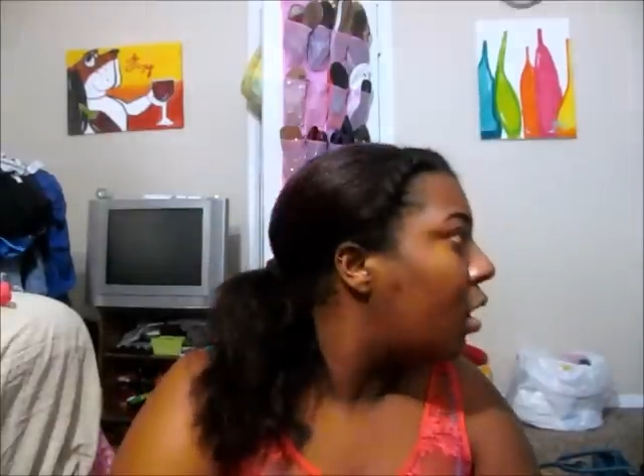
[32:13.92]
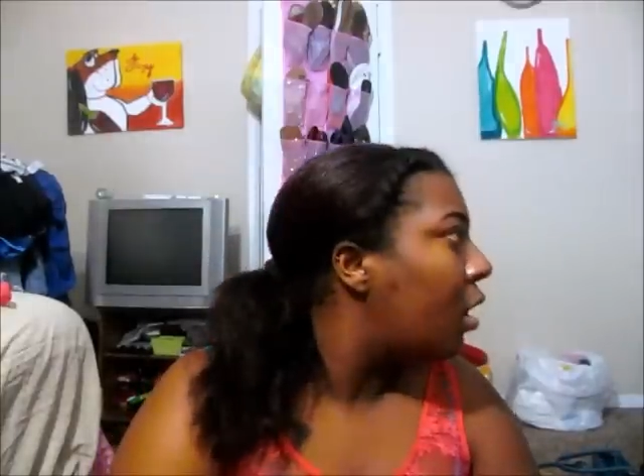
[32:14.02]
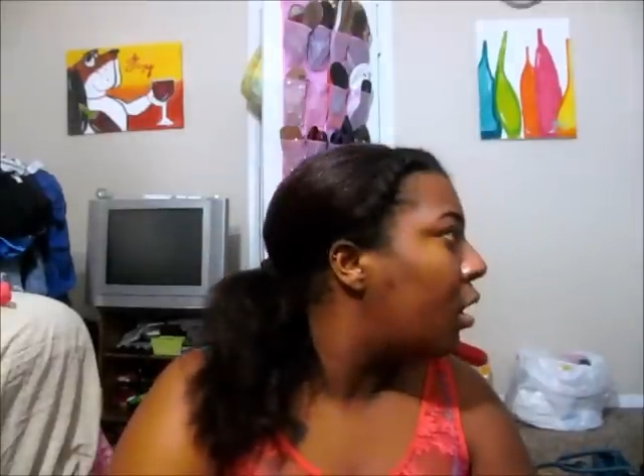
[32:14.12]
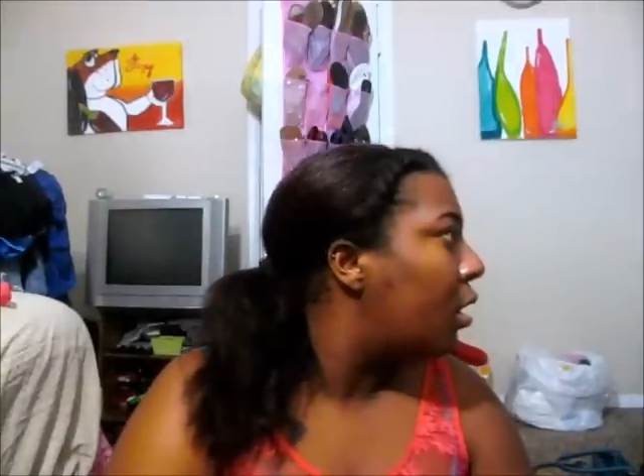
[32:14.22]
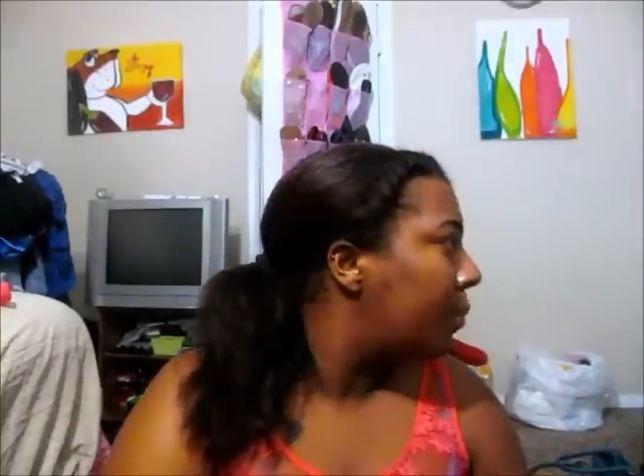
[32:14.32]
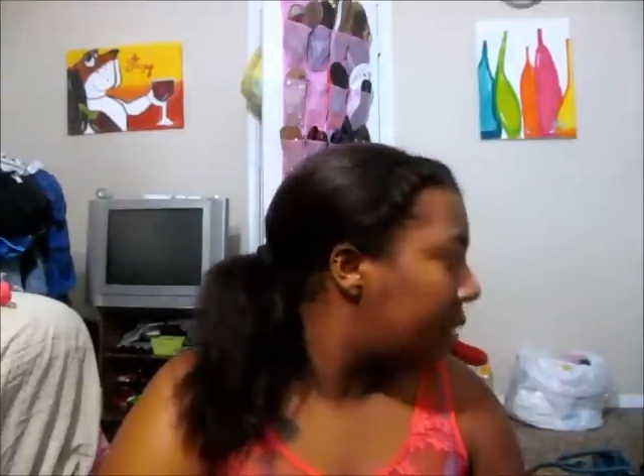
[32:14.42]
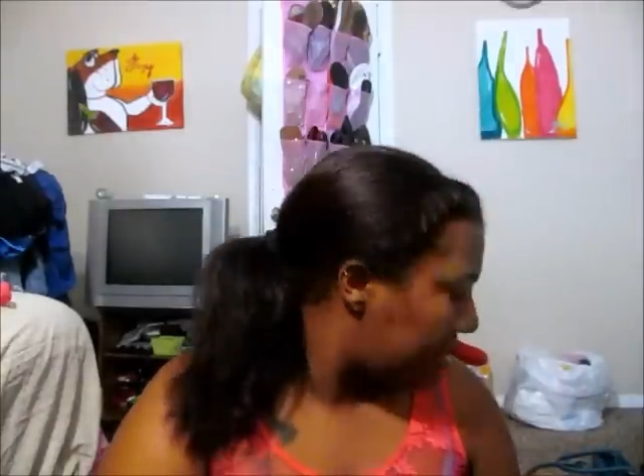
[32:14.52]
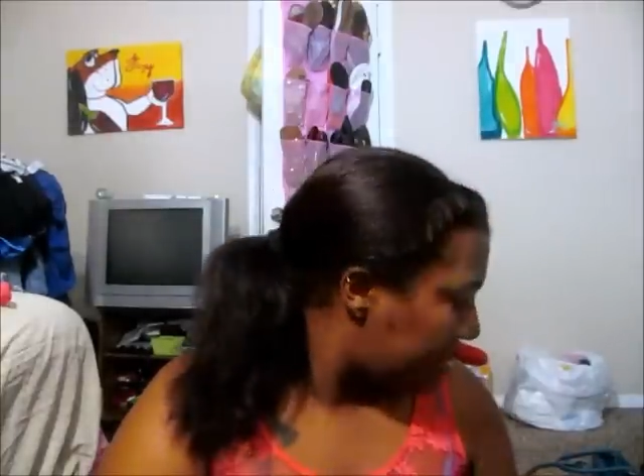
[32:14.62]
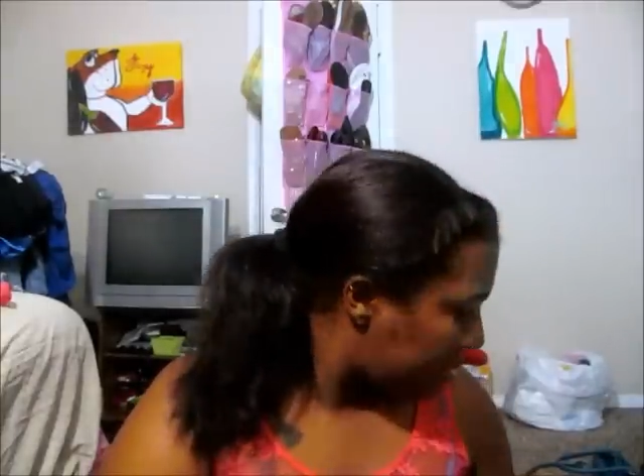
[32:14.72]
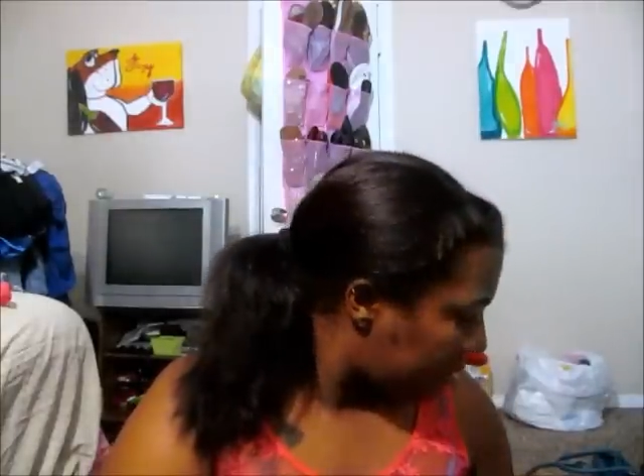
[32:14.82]
Um,
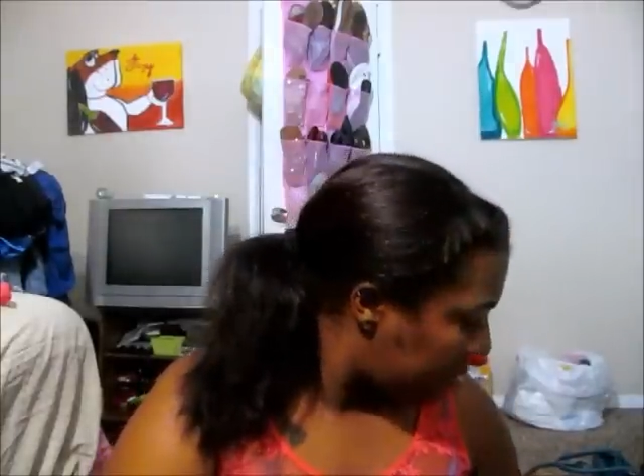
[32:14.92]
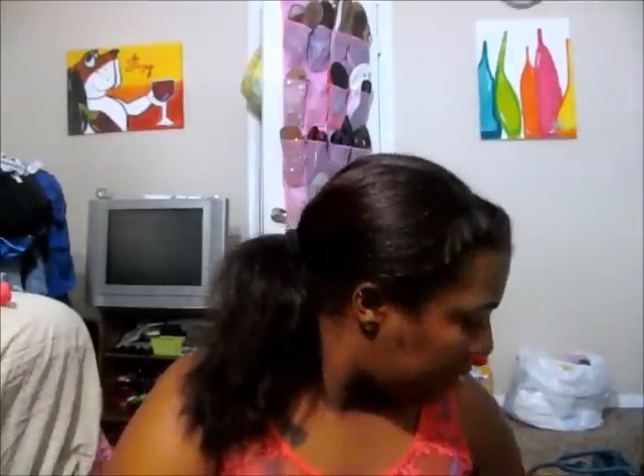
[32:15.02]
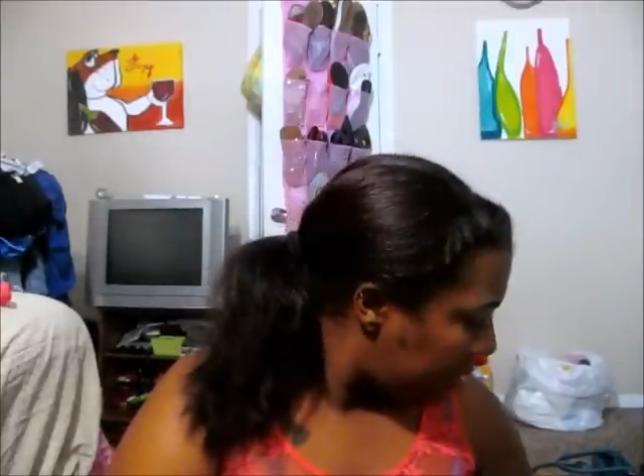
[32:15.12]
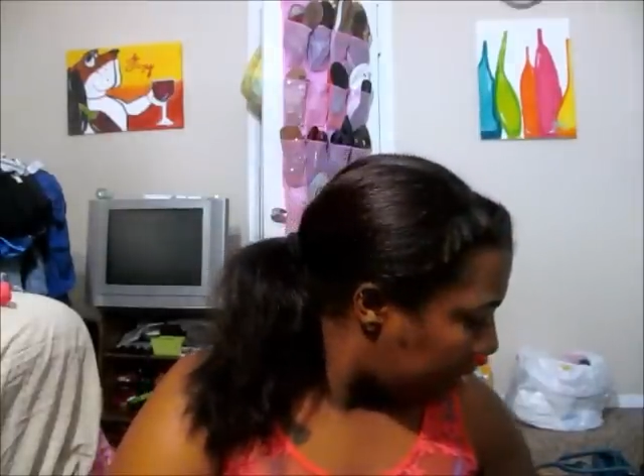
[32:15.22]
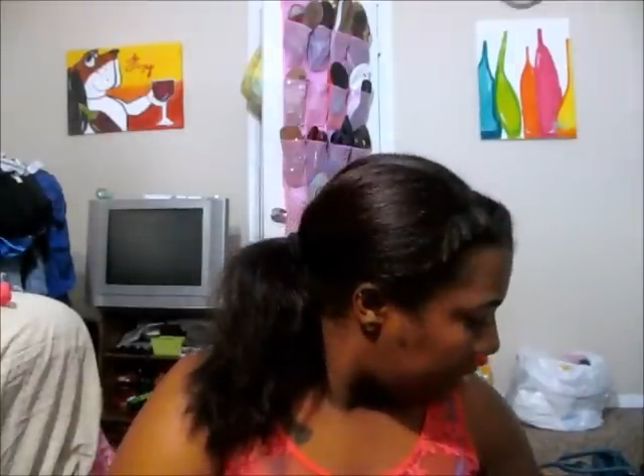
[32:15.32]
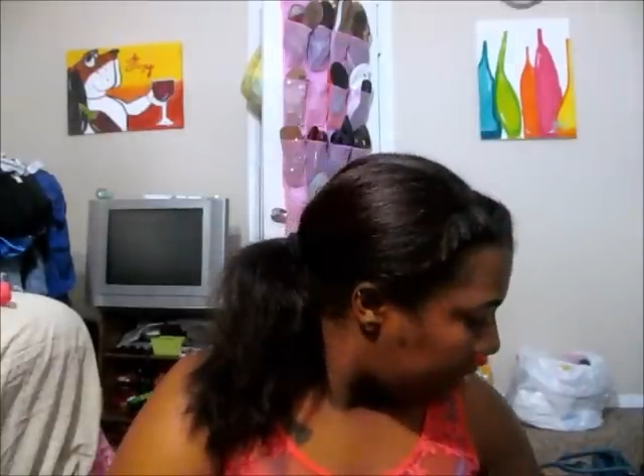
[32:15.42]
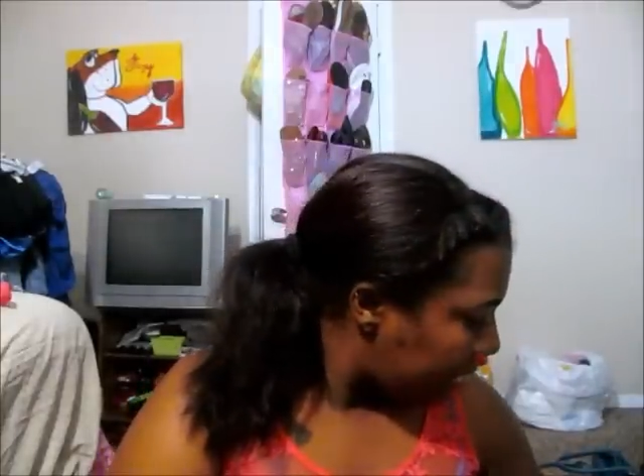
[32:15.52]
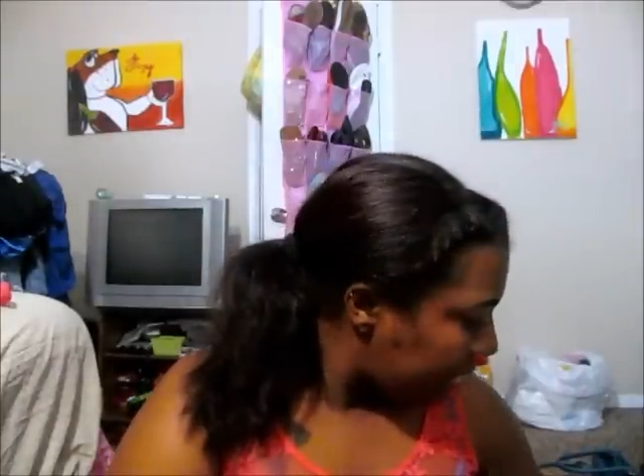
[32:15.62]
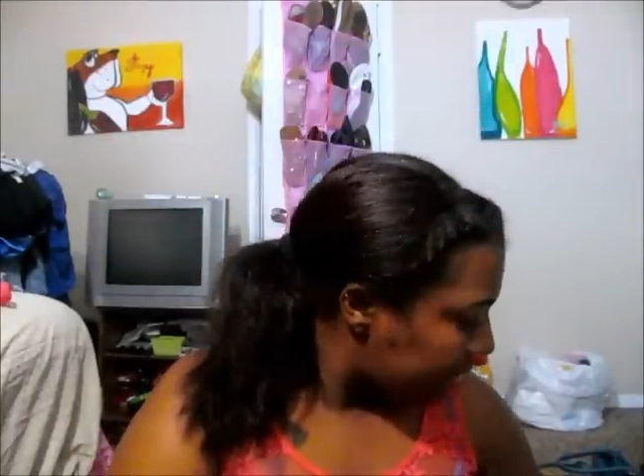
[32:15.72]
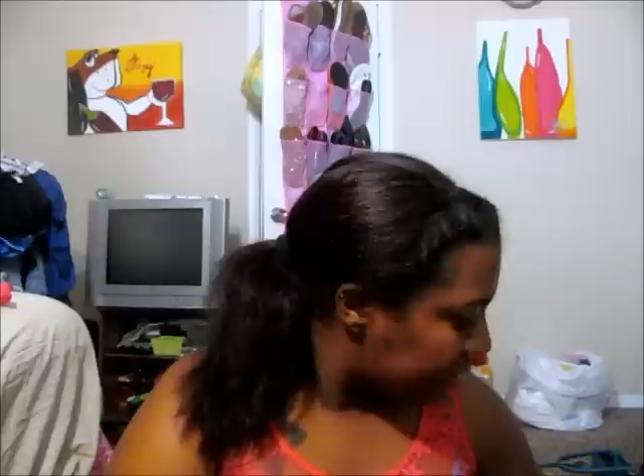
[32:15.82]

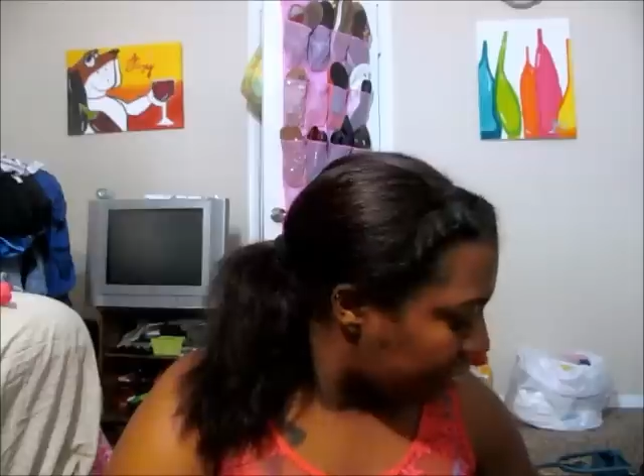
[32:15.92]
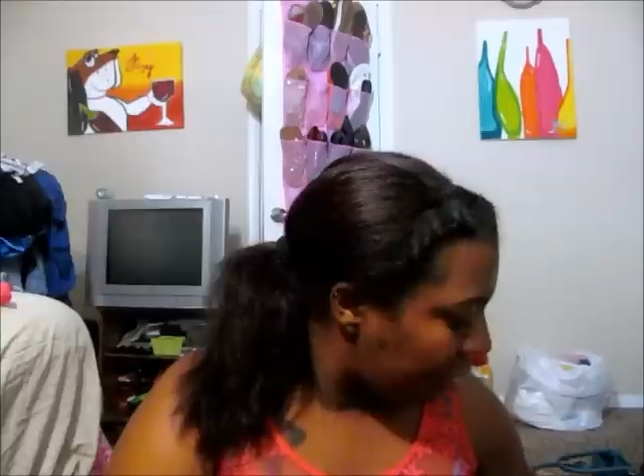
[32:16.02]
next